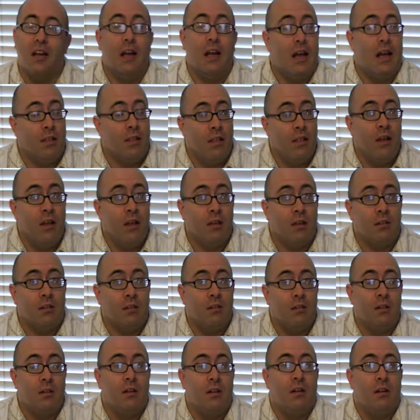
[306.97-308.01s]
and then
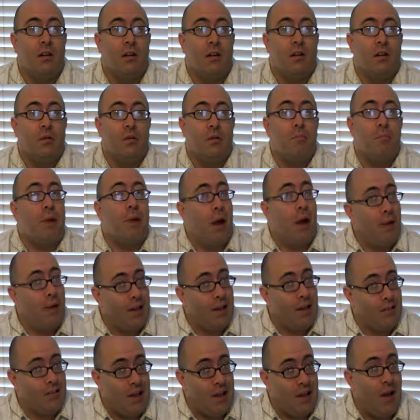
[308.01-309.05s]

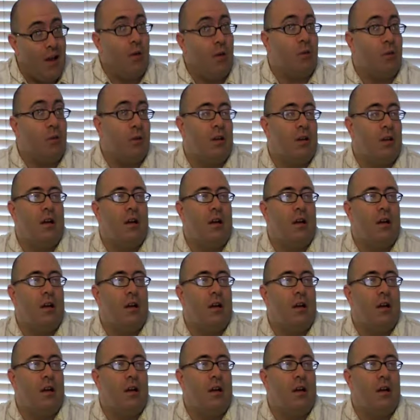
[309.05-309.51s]
bowing down.